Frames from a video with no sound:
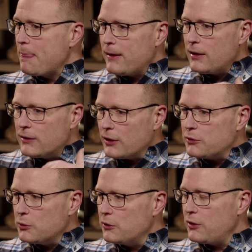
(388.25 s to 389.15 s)
It's
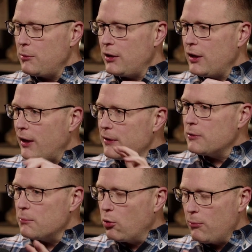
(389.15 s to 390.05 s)
also interesting to me, and I think it's
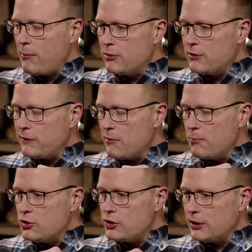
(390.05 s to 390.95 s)
important maybe to just even
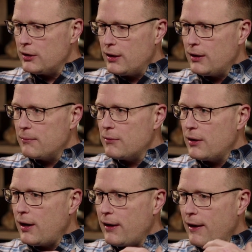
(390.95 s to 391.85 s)
mention. Um,
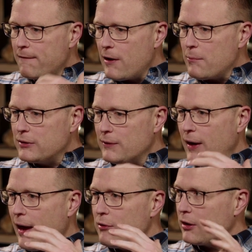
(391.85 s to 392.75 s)
I, I find myself
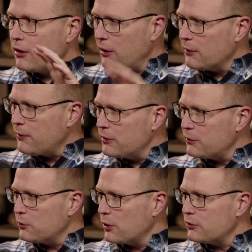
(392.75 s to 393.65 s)
having to clarify this
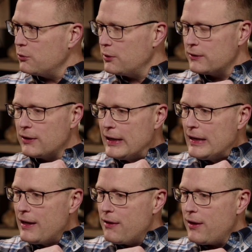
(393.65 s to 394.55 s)
for our students
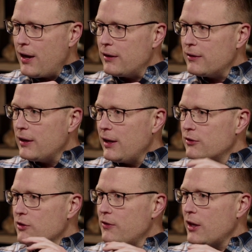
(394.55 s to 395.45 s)
that
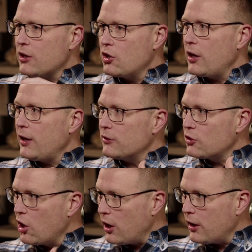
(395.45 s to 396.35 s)
it's not that God has
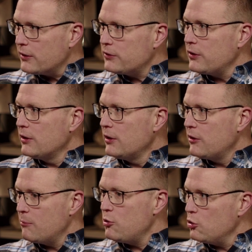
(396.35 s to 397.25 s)
caused
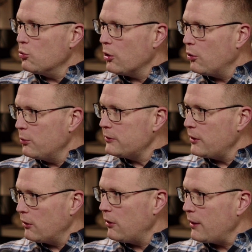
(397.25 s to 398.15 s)
the manure always in
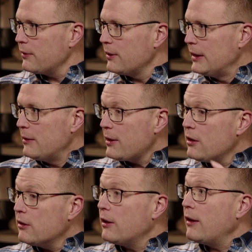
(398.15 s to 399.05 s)
our life.
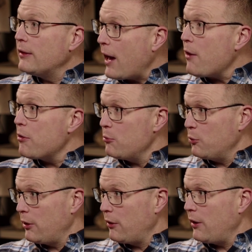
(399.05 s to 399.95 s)
He'll allow the manure
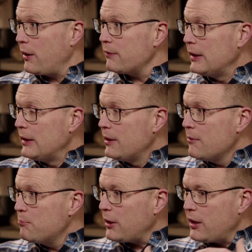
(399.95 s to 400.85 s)
in our life,
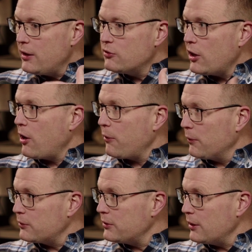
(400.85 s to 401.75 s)
but he's not an author
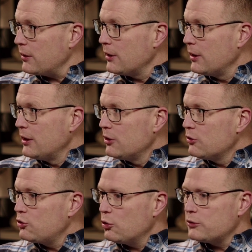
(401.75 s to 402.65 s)
of sin.
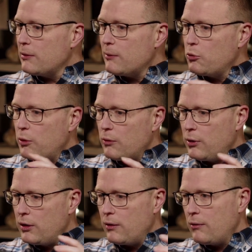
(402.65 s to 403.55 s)
So sometimes when
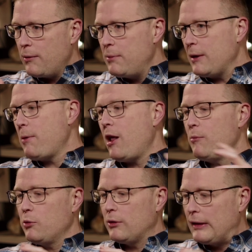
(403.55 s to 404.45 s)
when a big pile of
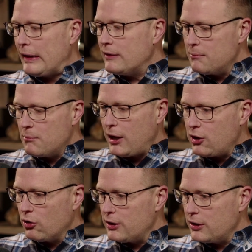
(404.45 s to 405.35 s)
manure lands in my
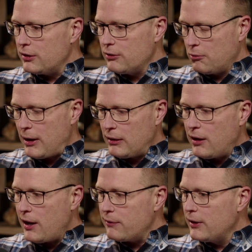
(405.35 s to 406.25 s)
garden or my
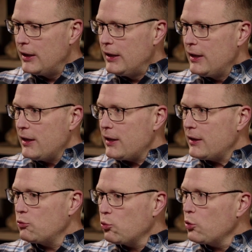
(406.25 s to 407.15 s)
life,
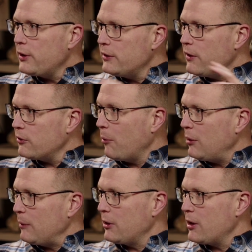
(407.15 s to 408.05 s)
it's really easy to start
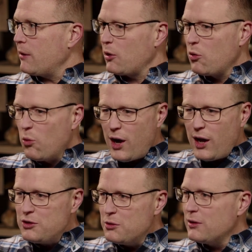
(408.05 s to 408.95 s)
blaming God of like, why
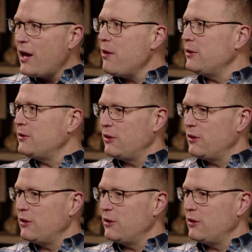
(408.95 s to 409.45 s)
did you allow this?